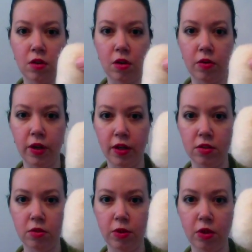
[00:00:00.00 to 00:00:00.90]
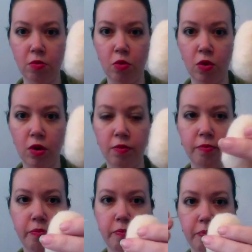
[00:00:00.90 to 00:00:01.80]
Okay, so we look more
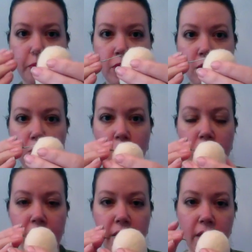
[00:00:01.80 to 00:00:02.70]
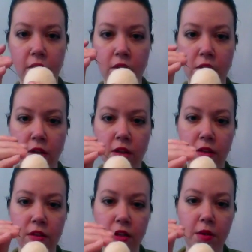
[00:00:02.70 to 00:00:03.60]
like an egg.
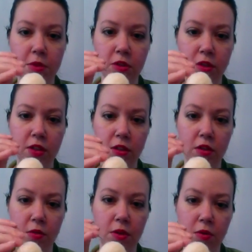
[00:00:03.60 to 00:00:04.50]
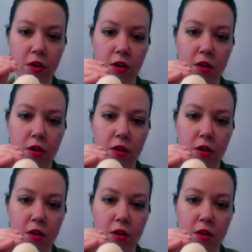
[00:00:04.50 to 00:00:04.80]
The top still needs a little bit of work.